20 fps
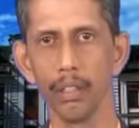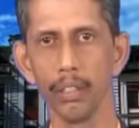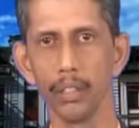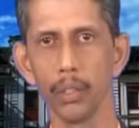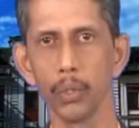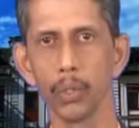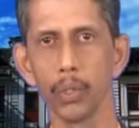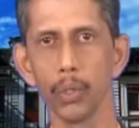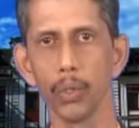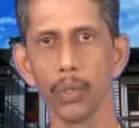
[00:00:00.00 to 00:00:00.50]

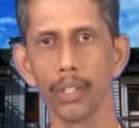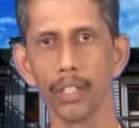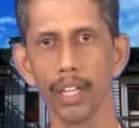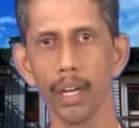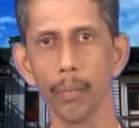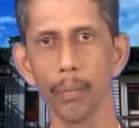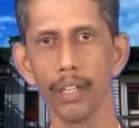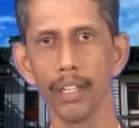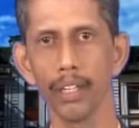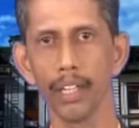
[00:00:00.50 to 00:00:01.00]
due to
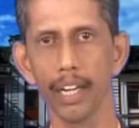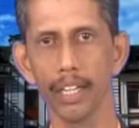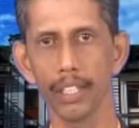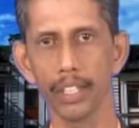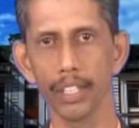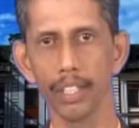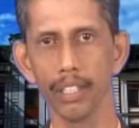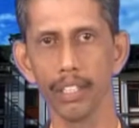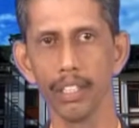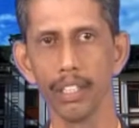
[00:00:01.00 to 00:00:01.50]
capillary
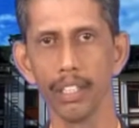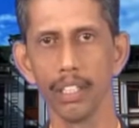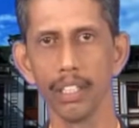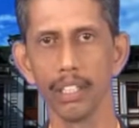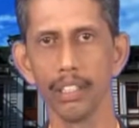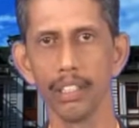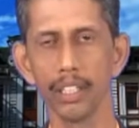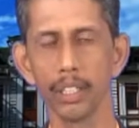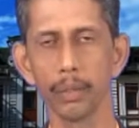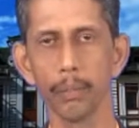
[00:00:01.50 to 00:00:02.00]
action,
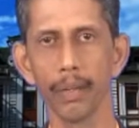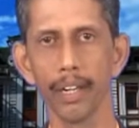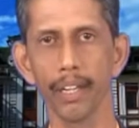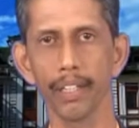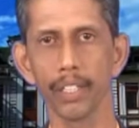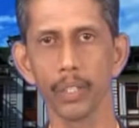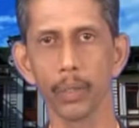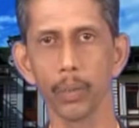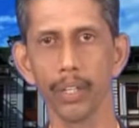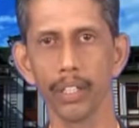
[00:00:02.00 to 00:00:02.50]
this
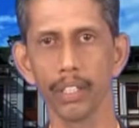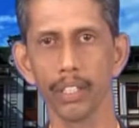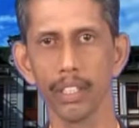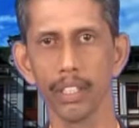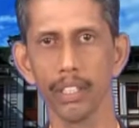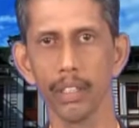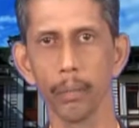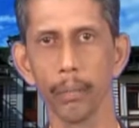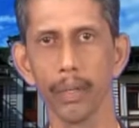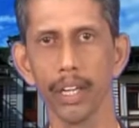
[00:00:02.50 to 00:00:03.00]
brackish
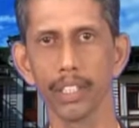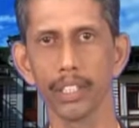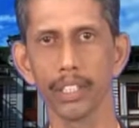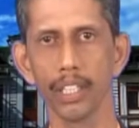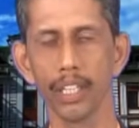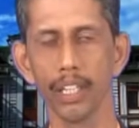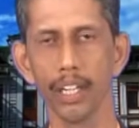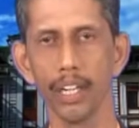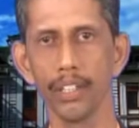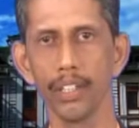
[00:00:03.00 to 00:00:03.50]
water makes
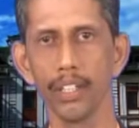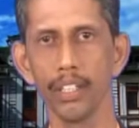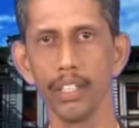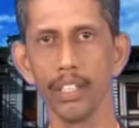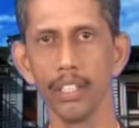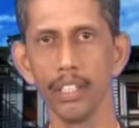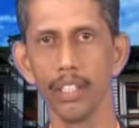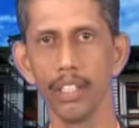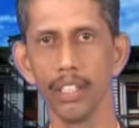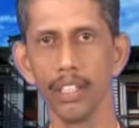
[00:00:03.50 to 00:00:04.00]
an
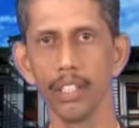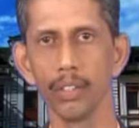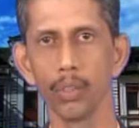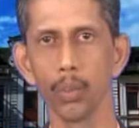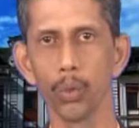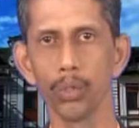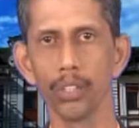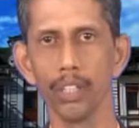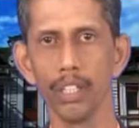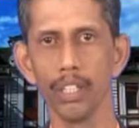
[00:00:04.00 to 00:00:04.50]
entry
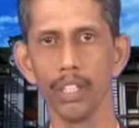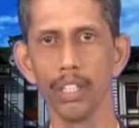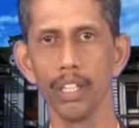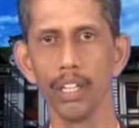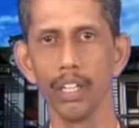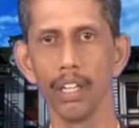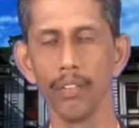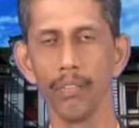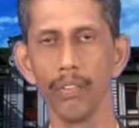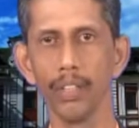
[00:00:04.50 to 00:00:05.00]
through the
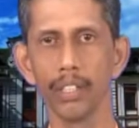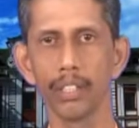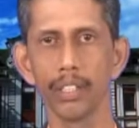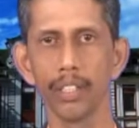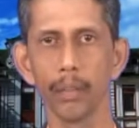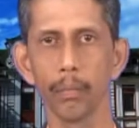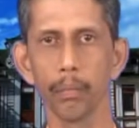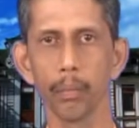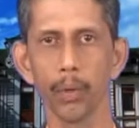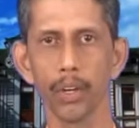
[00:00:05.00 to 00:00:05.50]
weak
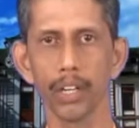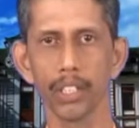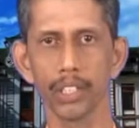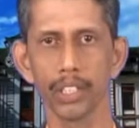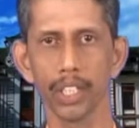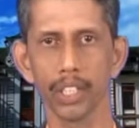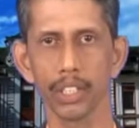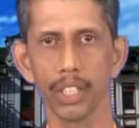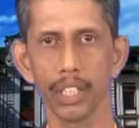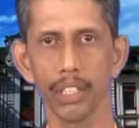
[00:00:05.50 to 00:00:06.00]
porous
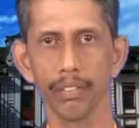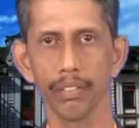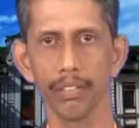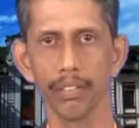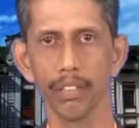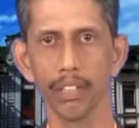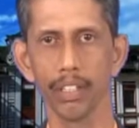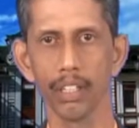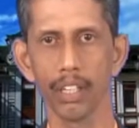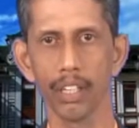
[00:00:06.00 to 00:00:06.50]
structure of
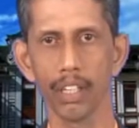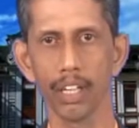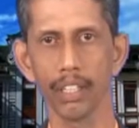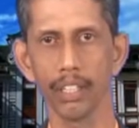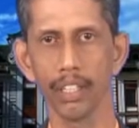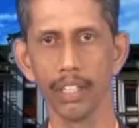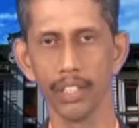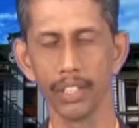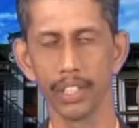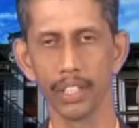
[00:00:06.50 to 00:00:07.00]

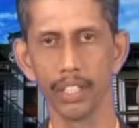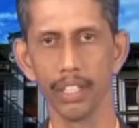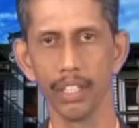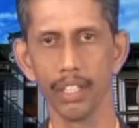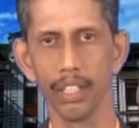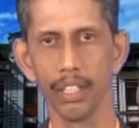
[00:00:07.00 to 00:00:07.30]
concrete.